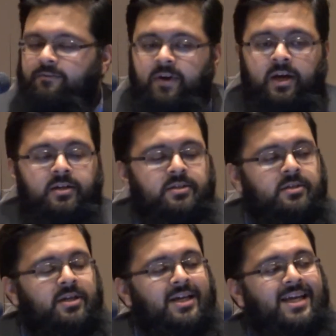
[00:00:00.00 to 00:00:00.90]
In
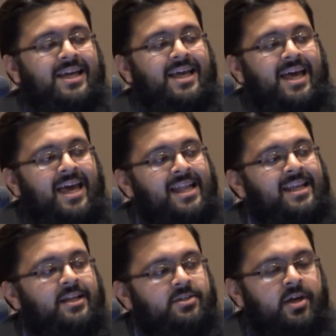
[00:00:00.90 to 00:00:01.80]
fact,
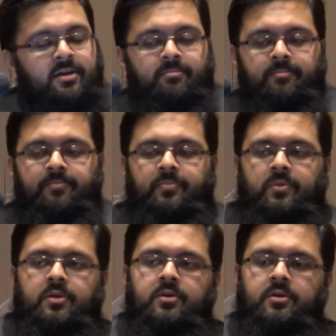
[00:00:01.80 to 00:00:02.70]
the
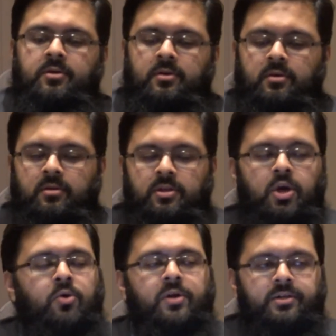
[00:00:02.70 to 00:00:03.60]

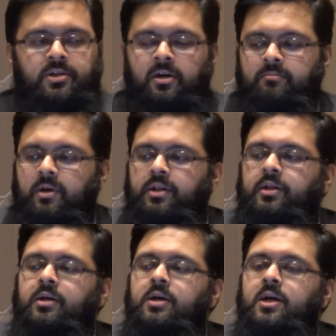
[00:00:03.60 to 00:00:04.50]
only time
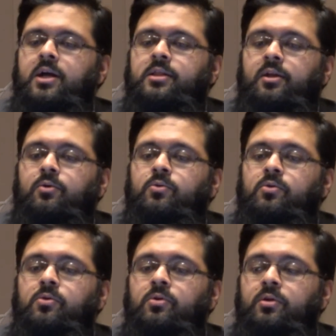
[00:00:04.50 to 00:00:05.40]
that
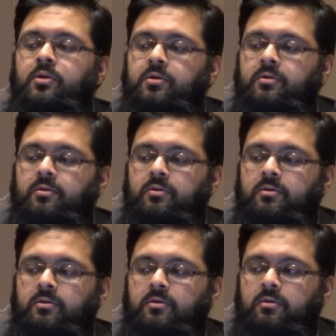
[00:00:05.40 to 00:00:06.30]
all
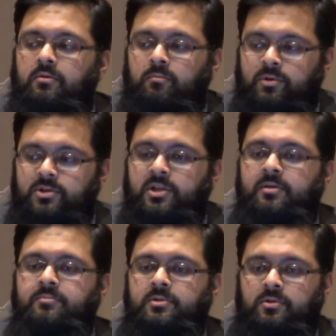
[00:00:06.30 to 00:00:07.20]

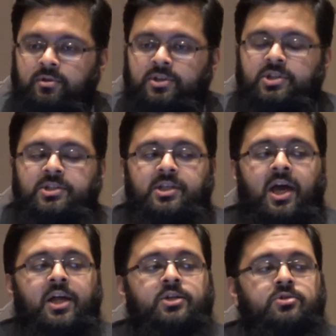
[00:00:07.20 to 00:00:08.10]
Muslims,
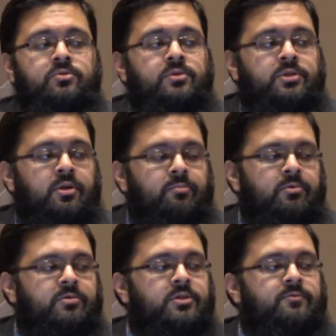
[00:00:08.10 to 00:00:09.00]
Christians and Jewish
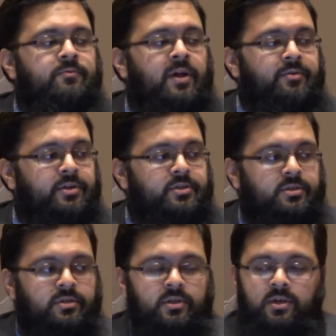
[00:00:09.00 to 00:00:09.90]
communities
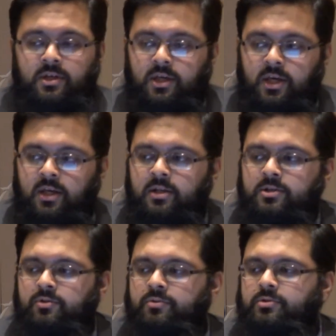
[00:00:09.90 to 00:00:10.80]
flourished
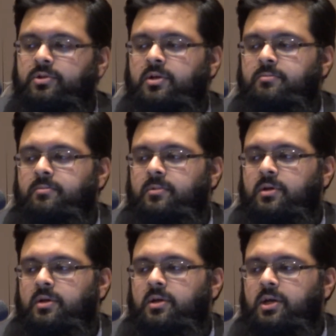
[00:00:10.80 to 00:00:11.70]
in Jerusalem,
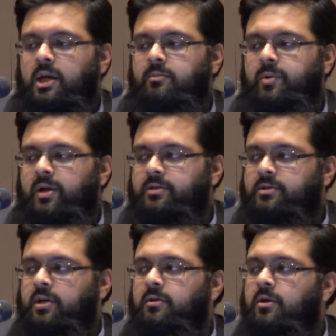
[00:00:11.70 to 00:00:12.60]
in
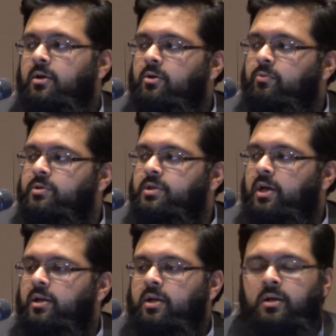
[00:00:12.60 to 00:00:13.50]
Palestine,
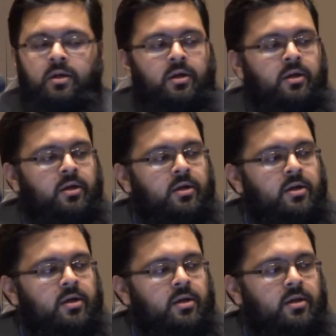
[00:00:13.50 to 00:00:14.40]
was under
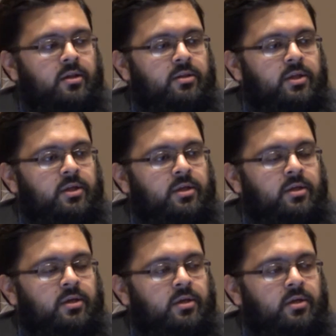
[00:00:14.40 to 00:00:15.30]

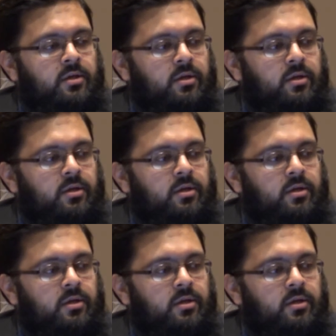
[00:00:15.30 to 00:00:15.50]
the